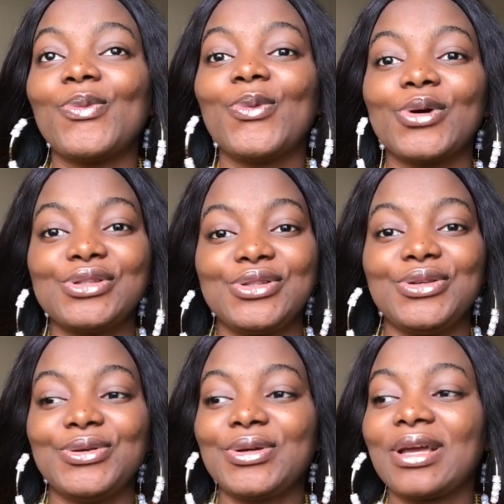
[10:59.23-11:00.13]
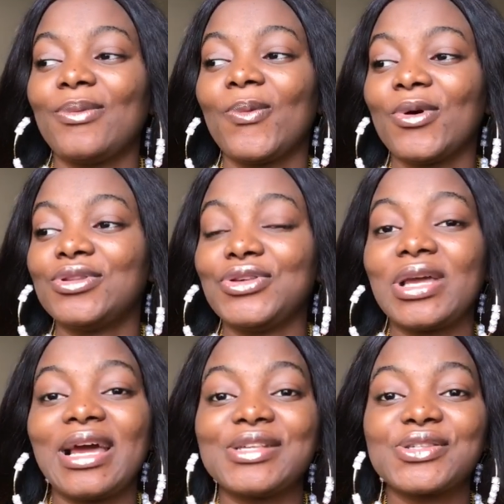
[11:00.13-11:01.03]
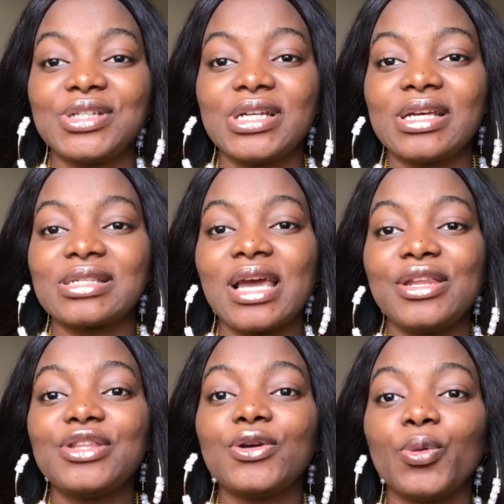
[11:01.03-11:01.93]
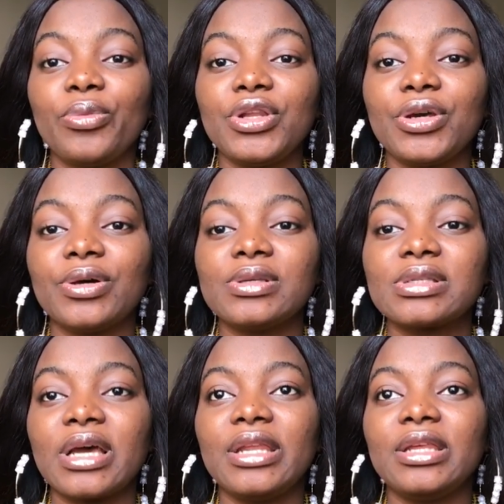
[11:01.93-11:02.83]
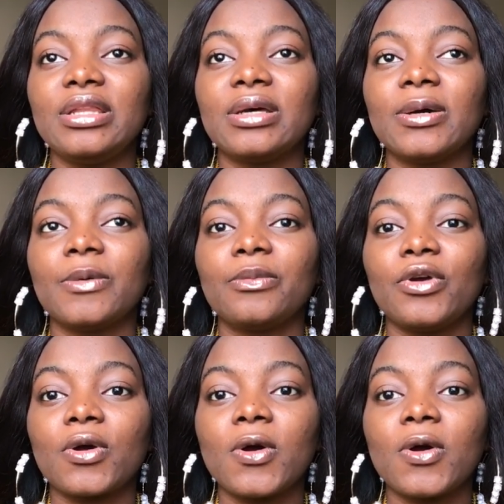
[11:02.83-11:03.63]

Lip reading: What do you guys suggest? I need the opinions. I need your